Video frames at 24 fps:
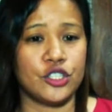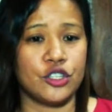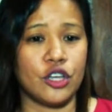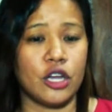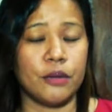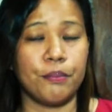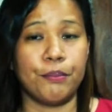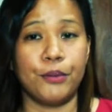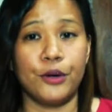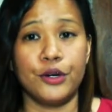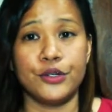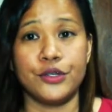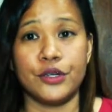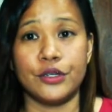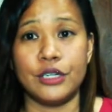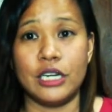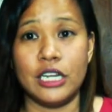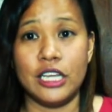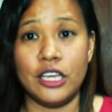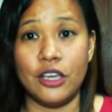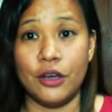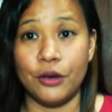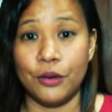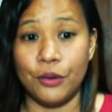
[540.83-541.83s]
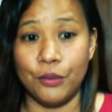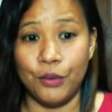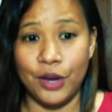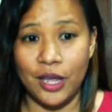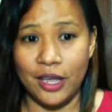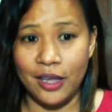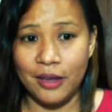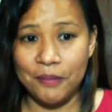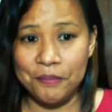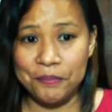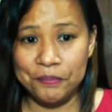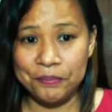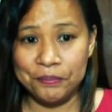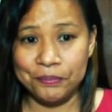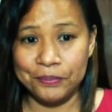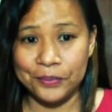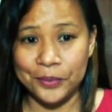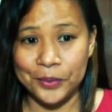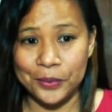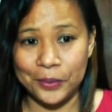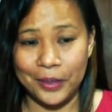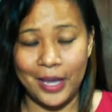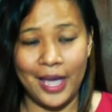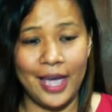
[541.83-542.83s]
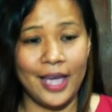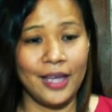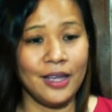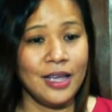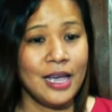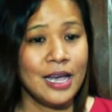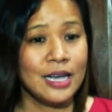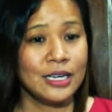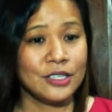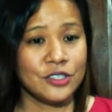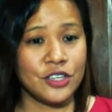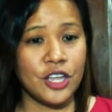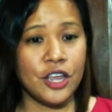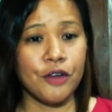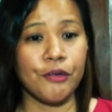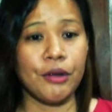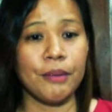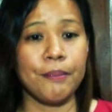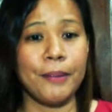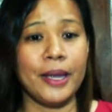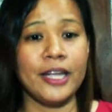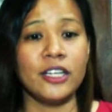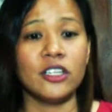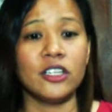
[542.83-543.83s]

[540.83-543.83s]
not personally agree. Okay, C. Remain